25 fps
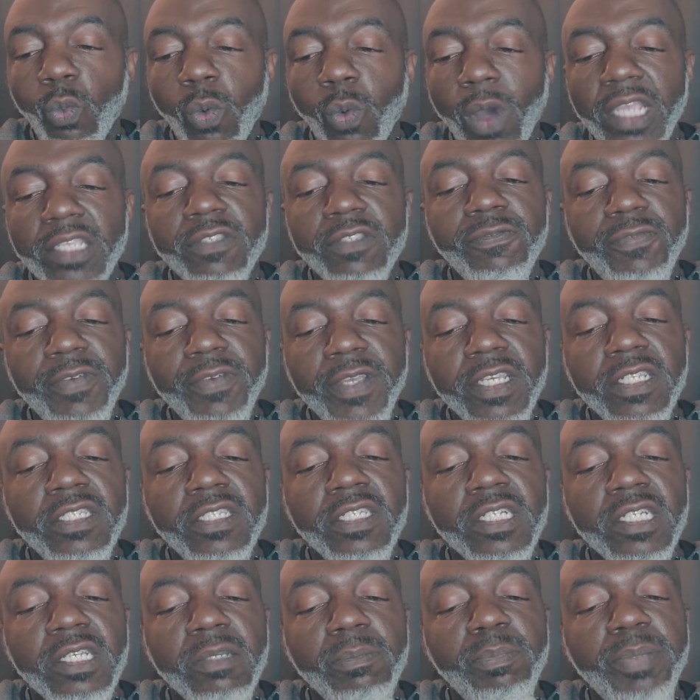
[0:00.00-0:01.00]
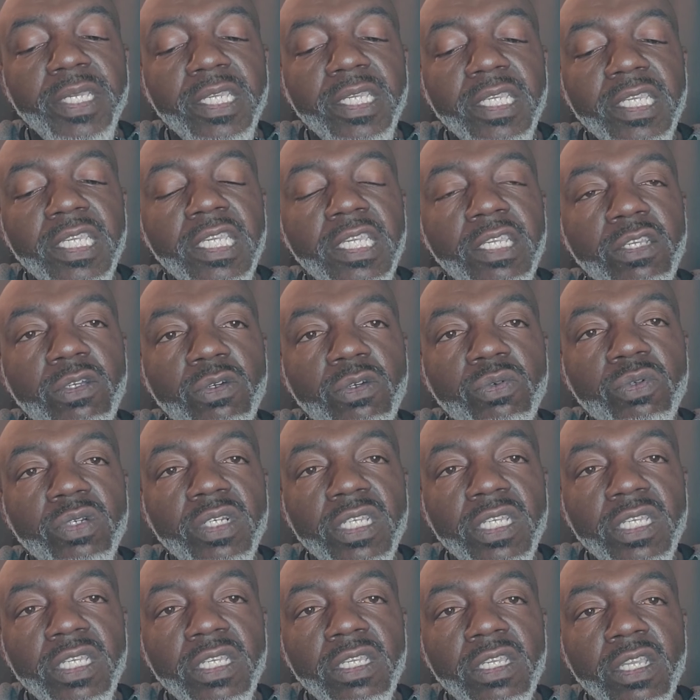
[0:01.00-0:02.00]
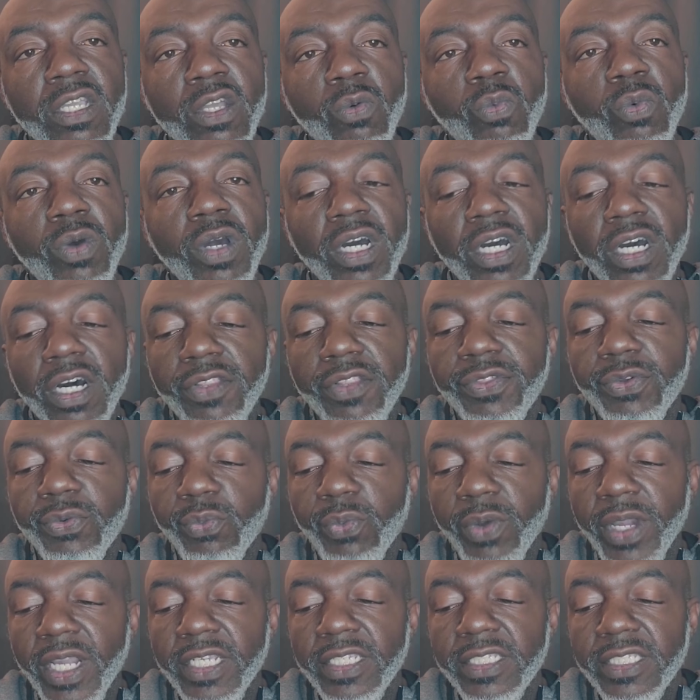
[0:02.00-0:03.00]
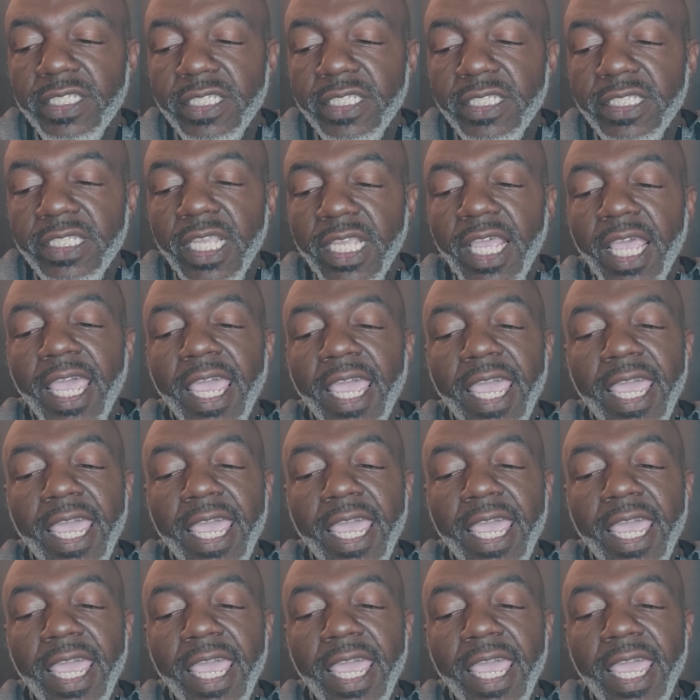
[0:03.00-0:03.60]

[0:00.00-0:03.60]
Whites' fear to compete equally with other races